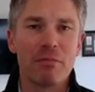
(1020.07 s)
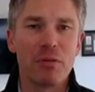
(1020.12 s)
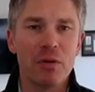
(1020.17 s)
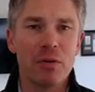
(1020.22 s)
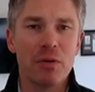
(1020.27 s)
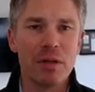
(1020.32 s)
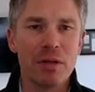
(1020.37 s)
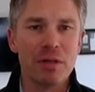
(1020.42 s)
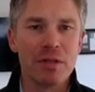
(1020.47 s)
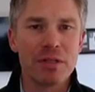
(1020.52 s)

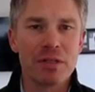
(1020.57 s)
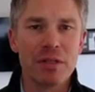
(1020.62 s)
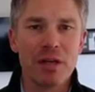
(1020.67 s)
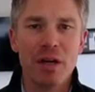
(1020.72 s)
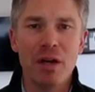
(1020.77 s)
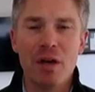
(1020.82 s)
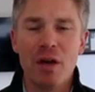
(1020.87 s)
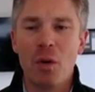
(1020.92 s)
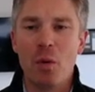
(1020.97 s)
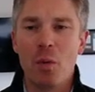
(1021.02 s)
prudence
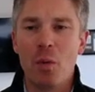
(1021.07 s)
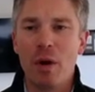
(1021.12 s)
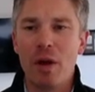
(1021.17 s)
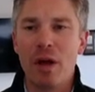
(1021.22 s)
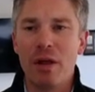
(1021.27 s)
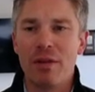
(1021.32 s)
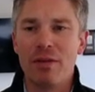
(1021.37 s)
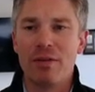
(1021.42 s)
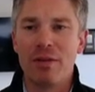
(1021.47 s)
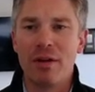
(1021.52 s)

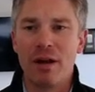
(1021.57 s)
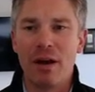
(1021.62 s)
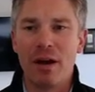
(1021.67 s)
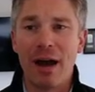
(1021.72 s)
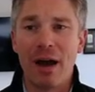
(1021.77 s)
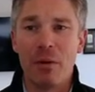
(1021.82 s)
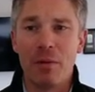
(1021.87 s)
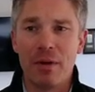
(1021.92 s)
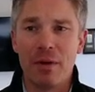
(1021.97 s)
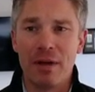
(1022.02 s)
with
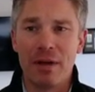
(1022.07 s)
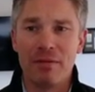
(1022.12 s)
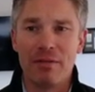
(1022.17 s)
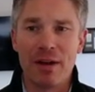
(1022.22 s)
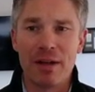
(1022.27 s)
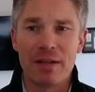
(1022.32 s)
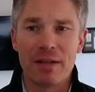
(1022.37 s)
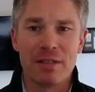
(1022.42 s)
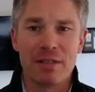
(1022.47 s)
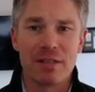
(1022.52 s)
how we
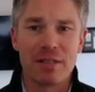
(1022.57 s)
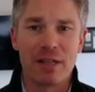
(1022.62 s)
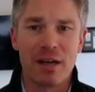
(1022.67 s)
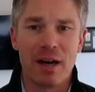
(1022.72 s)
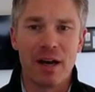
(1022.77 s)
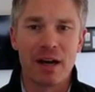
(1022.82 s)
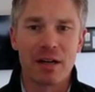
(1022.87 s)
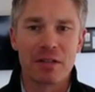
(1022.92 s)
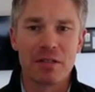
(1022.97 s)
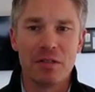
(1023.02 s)
invest in
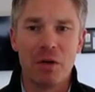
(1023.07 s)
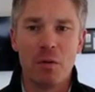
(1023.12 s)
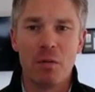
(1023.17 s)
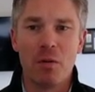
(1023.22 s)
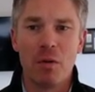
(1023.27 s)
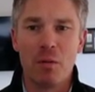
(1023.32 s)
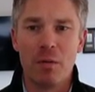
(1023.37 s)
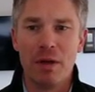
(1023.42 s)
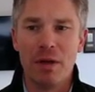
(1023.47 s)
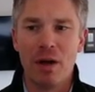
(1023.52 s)
stocks, know
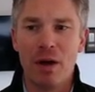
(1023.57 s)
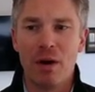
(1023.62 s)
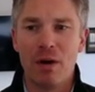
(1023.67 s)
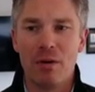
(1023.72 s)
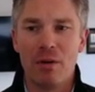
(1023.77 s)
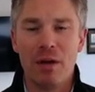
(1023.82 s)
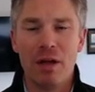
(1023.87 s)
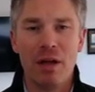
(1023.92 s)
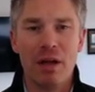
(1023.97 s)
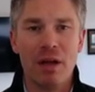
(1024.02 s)
what we
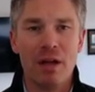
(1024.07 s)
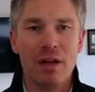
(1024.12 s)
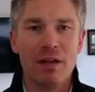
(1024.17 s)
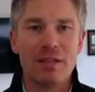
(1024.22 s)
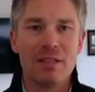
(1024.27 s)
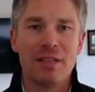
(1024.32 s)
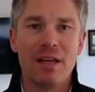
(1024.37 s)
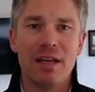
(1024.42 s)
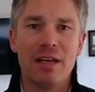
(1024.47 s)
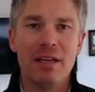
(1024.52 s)
own,
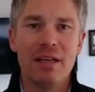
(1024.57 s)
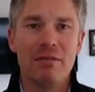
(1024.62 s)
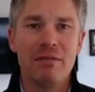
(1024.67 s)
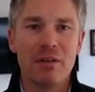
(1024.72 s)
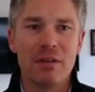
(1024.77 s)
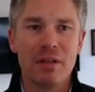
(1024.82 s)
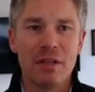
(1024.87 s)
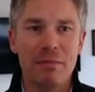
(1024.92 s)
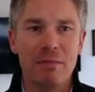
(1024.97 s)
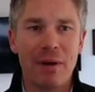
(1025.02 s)
stay
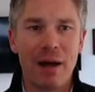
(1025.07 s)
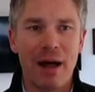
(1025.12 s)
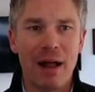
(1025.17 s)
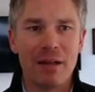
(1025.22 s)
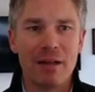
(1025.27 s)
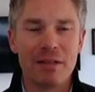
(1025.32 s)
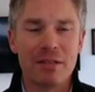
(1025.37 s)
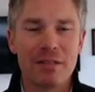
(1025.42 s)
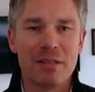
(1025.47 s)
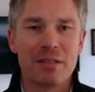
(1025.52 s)
evenly
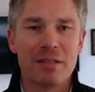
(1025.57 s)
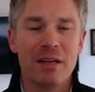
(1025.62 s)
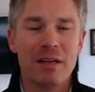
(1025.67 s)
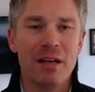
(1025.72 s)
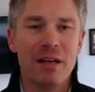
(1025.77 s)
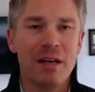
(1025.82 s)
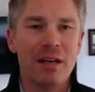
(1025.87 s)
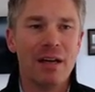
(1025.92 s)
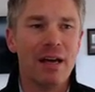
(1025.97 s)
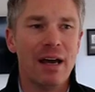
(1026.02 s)
balanced,
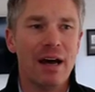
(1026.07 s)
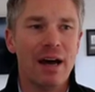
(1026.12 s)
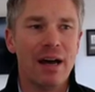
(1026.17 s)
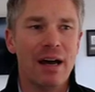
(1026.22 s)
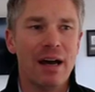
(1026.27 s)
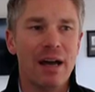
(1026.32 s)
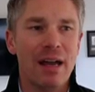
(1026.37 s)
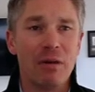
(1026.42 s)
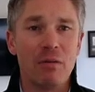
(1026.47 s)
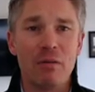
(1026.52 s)

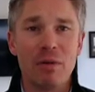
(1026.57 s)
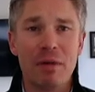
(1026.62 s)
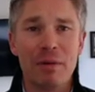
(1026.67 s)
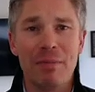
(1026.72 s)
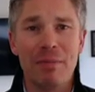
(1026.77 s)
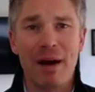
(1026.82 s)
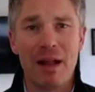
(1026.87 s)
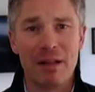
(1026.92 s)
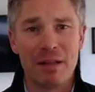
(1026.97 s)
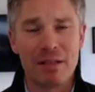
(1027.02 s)
and
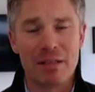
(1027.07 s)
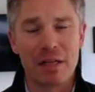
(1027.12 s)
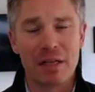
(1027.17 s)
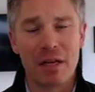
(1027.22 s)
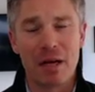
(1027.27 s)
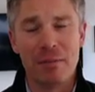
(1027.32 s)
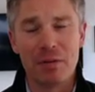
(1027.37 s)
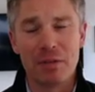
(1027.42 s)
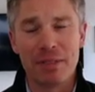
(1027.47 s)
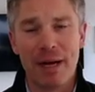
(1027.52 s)
rebalance a
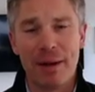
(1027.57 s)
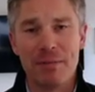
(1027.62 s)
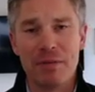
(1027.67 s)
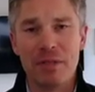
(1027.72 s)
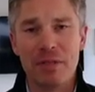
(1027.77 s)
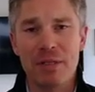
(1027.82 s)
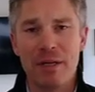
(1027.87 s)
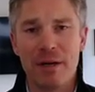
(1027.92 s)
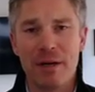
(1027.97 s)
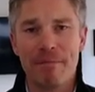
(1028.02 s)
couple times a
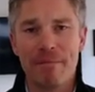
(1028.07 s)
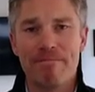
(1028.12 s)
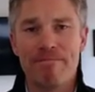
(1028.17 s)
year.